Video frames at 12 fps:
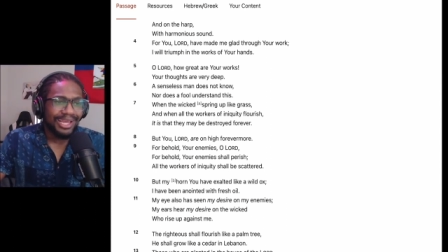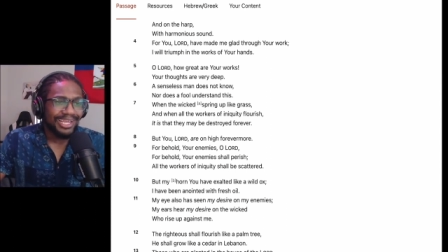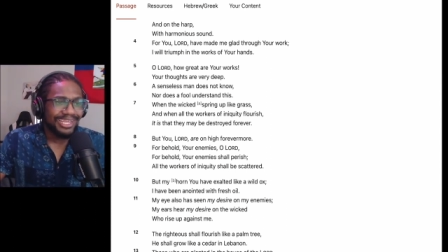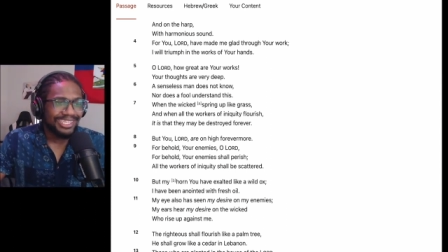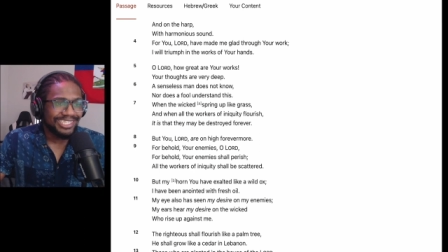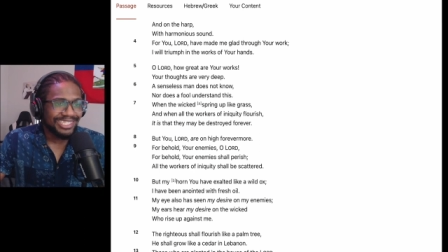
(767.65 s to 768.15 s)

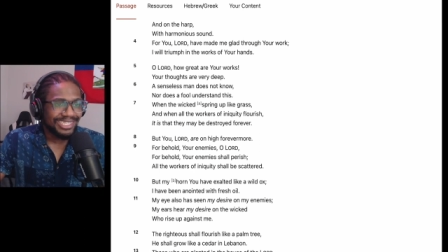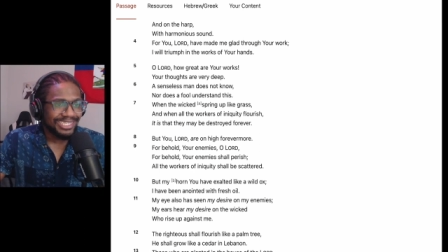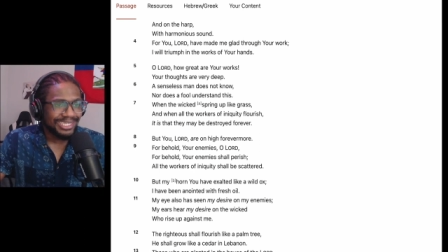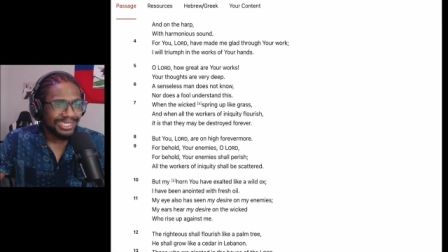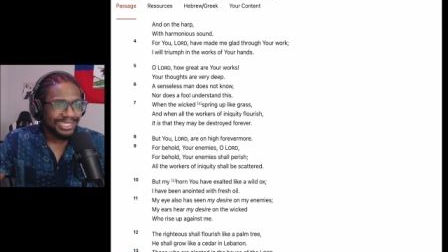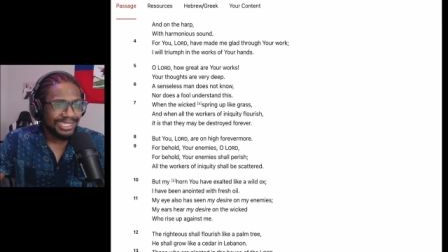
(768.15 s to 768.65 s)
a
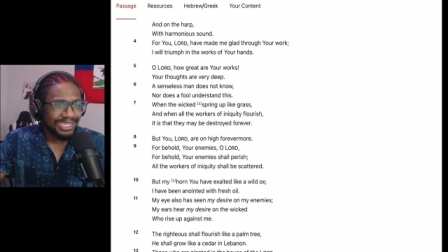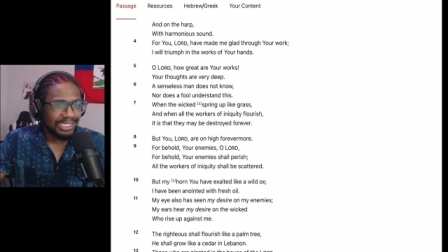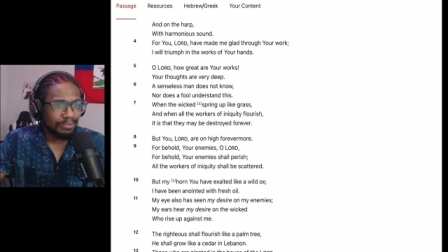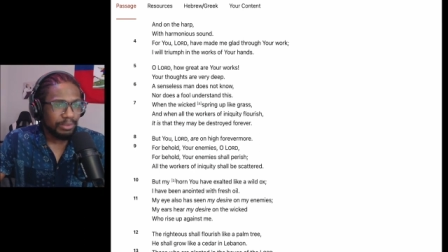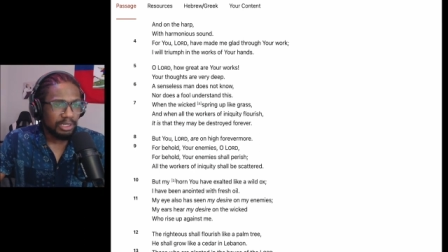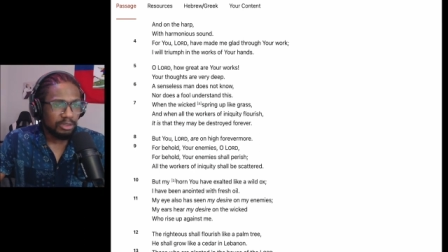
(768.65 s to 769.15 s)
senseless
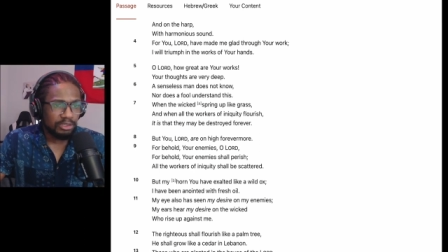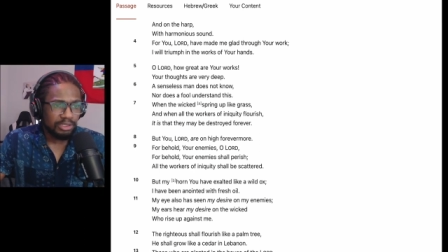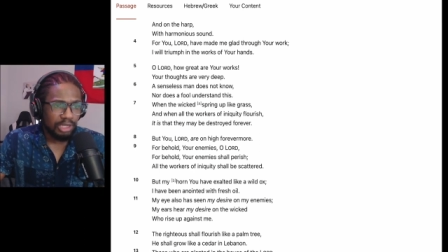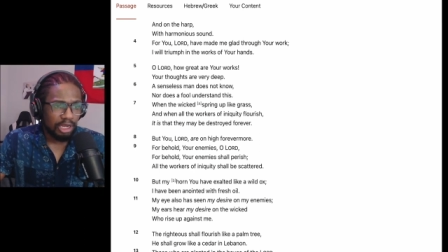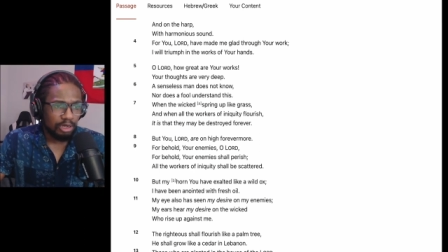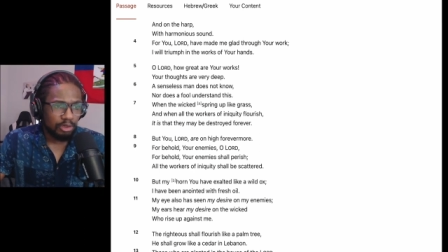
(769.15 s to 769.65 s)
man does
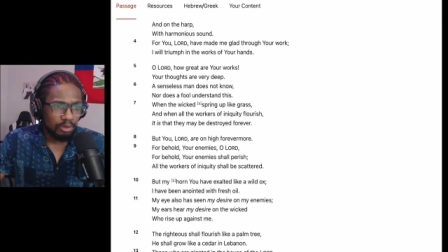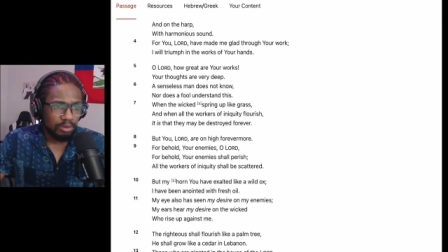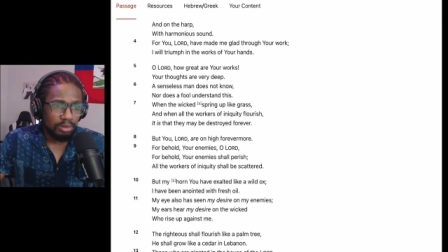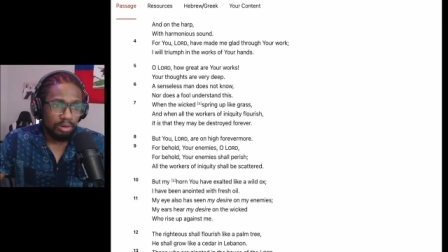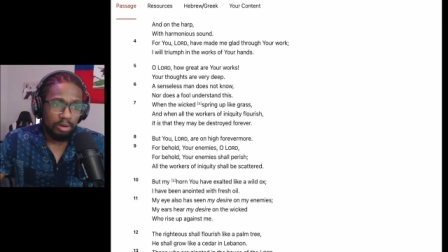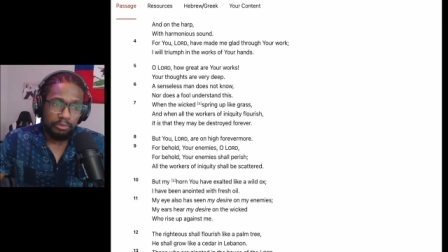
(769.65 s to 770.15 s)
not know
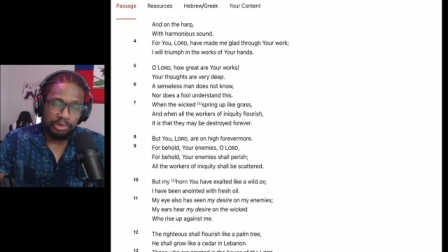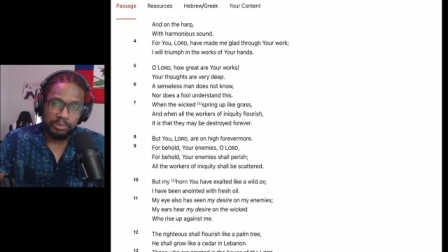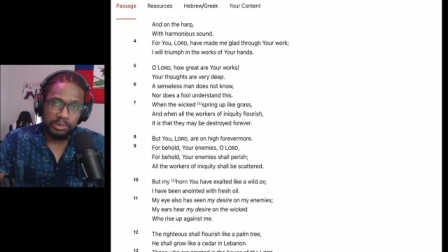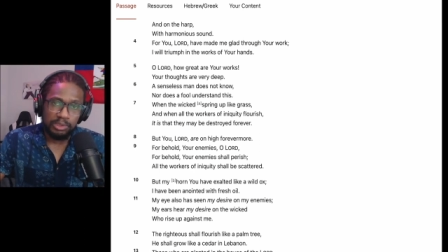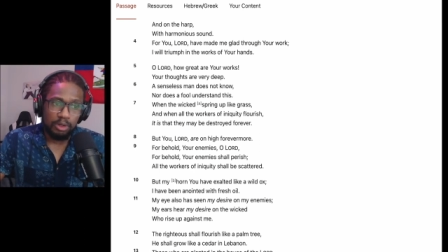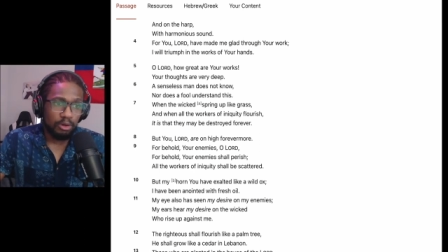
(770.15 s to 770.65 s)
which
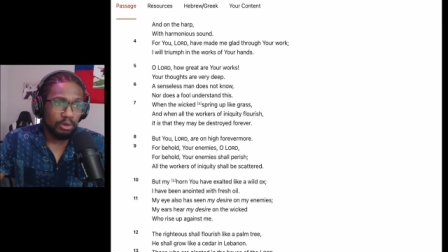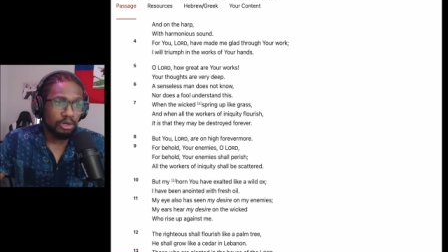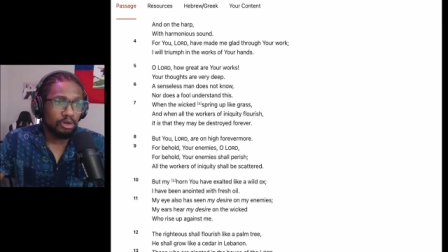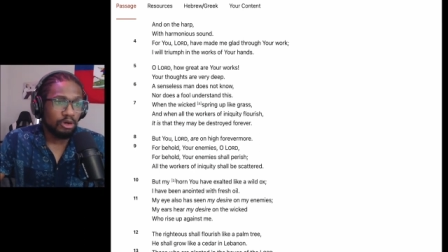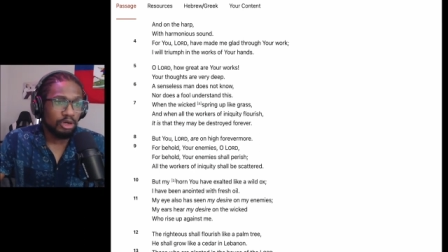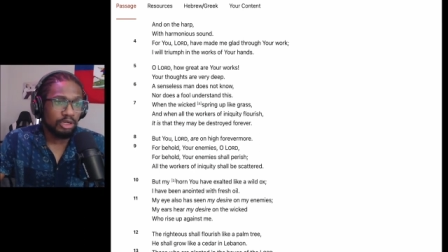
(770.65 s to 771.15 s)
means
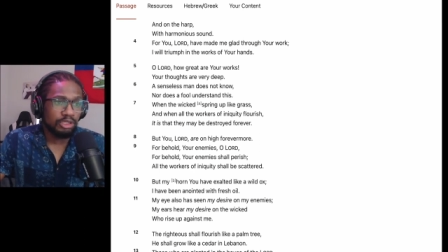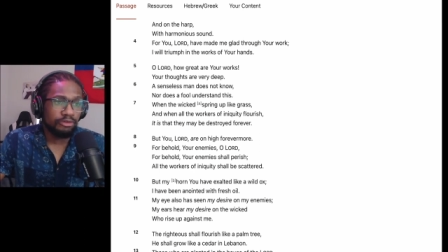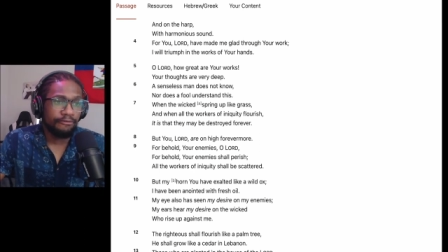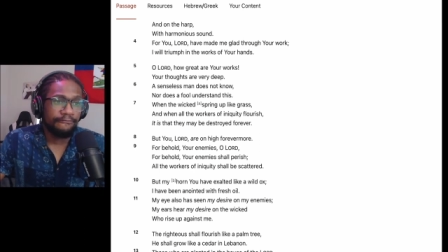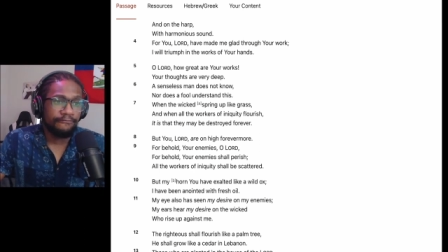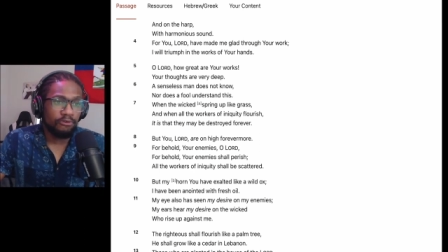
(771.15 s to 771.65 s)
nor does a
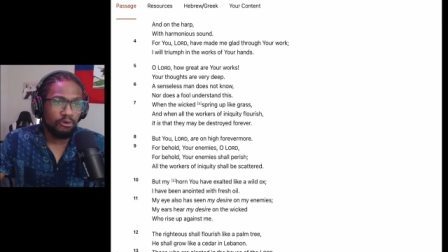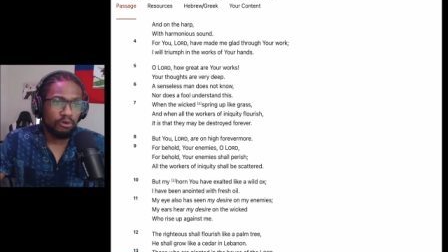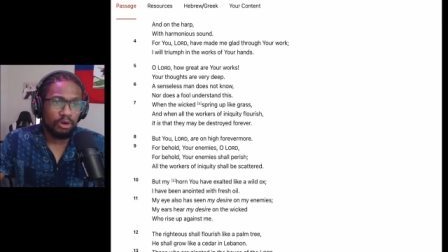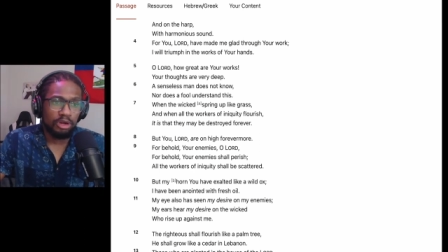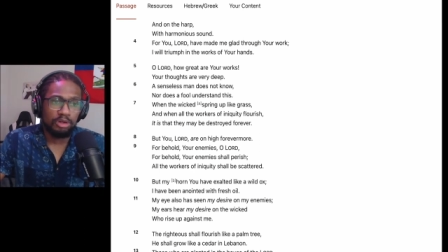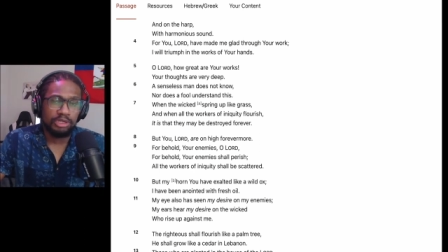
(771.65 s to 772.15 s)
fool
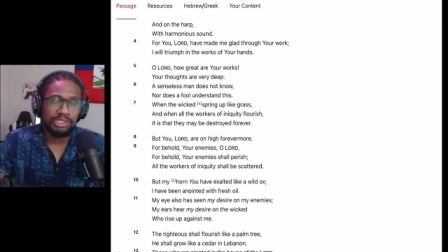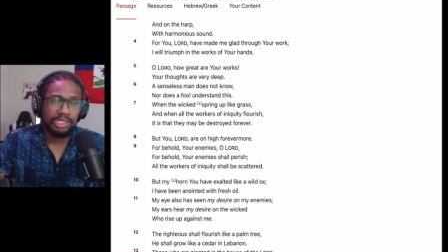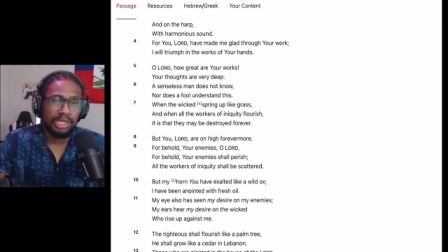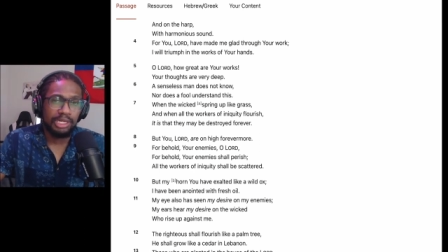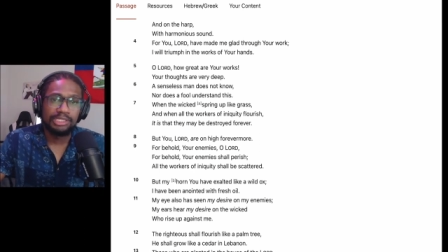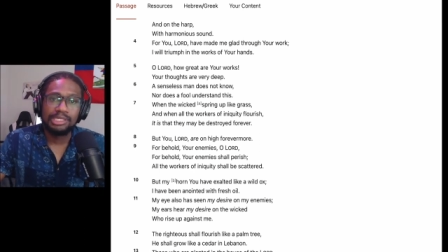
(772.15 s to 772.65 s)

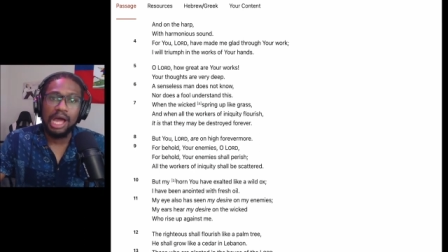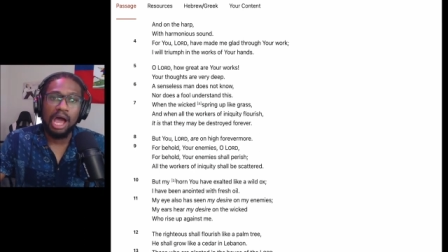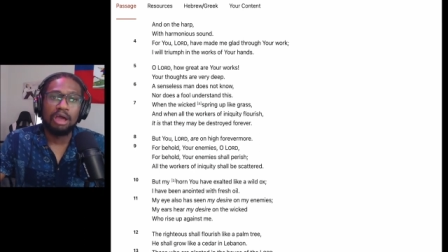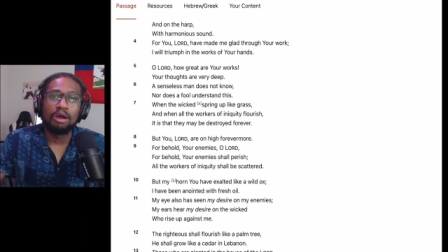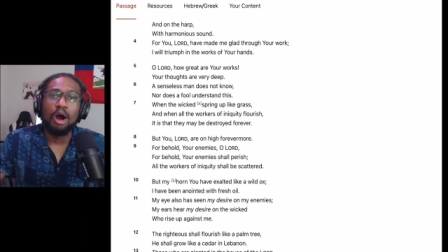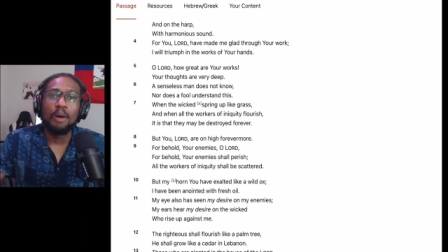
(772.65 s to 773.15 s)
understand it. I
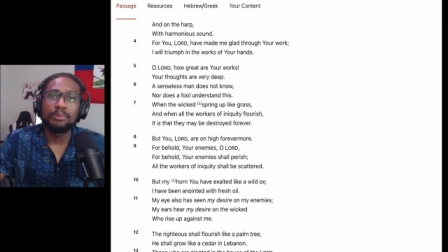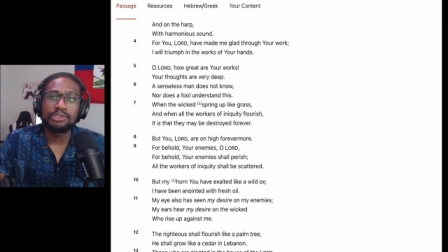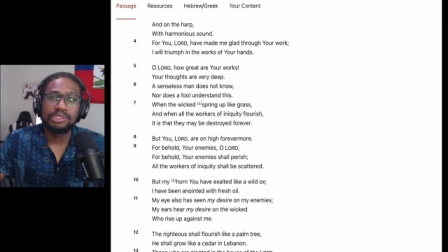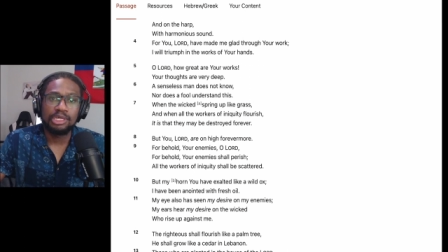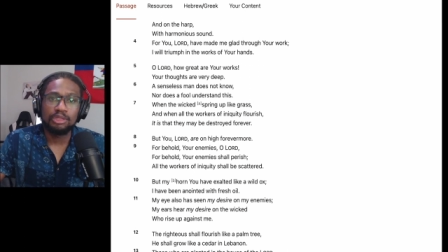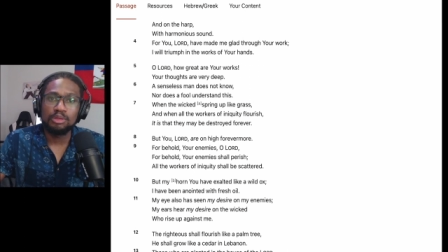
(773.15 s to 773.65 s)
almost
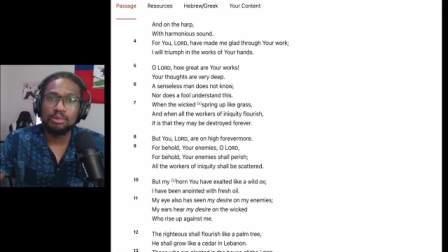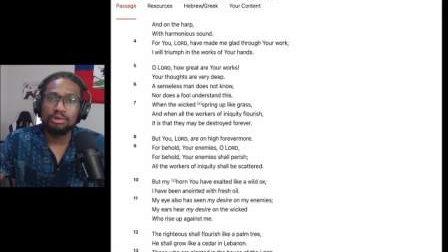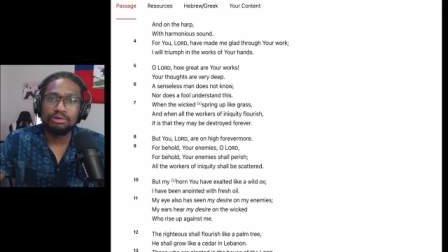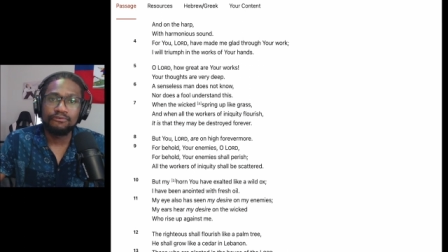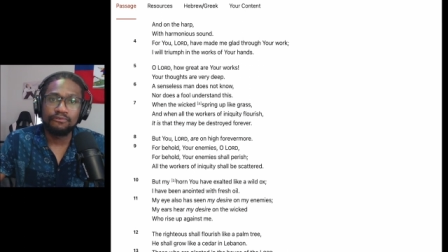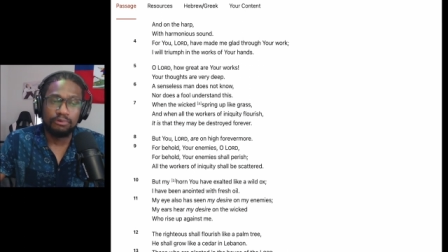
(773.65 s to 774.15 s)
said the word
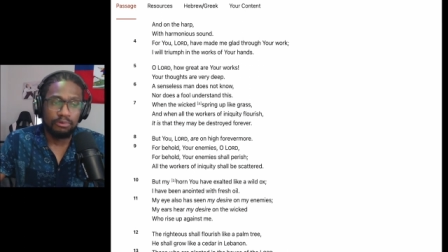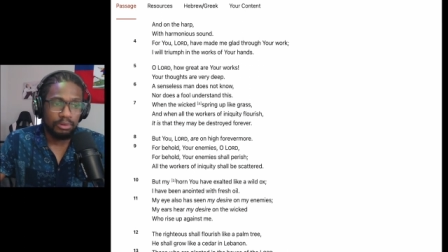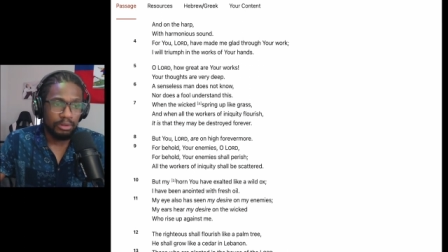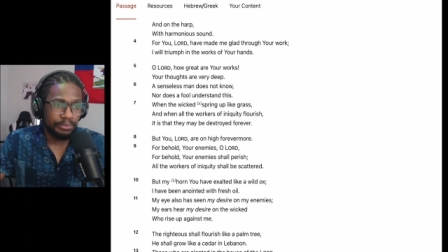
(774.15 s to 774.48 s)
fool.